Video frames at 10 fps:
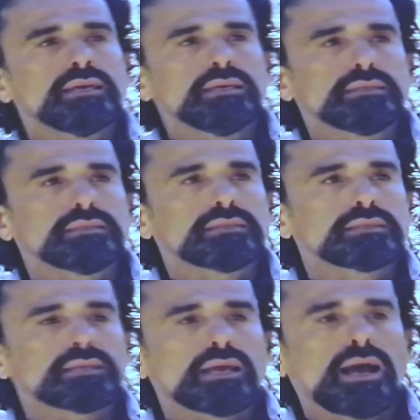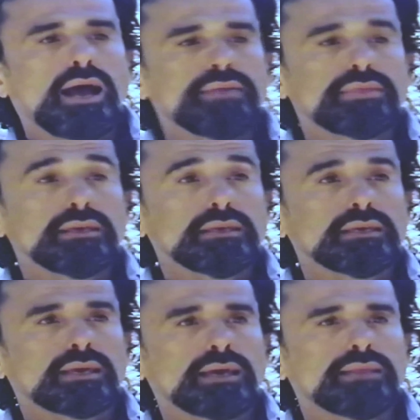is, I
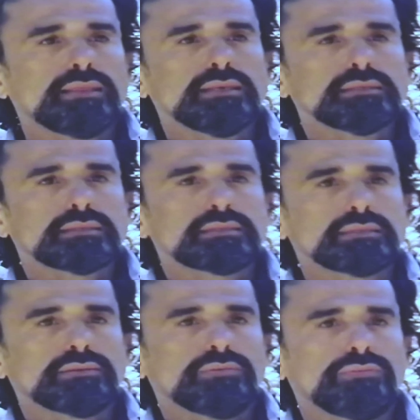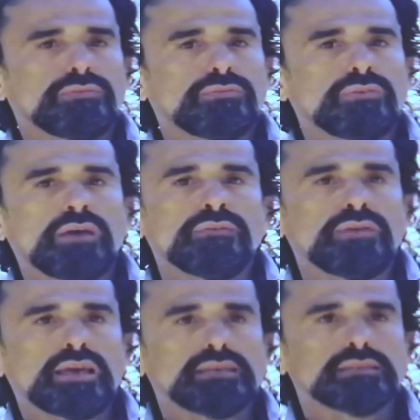think, at this
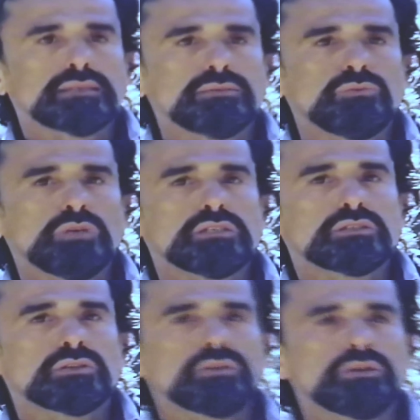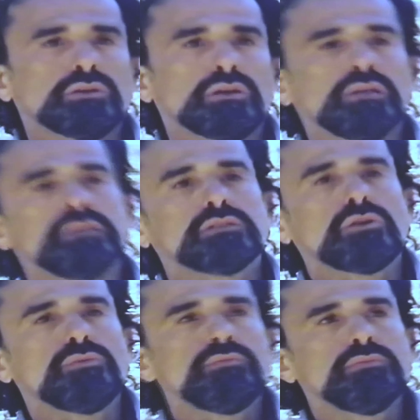phase in which there is
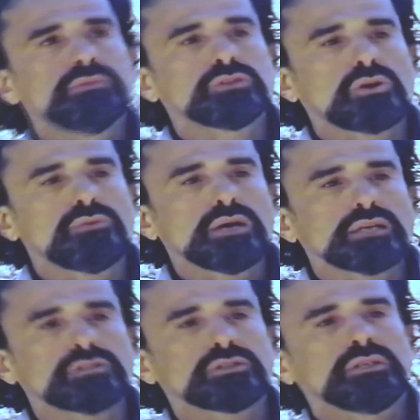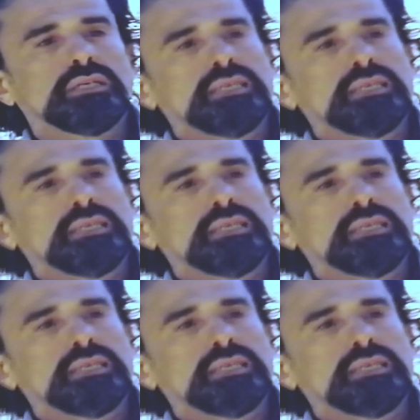so, so much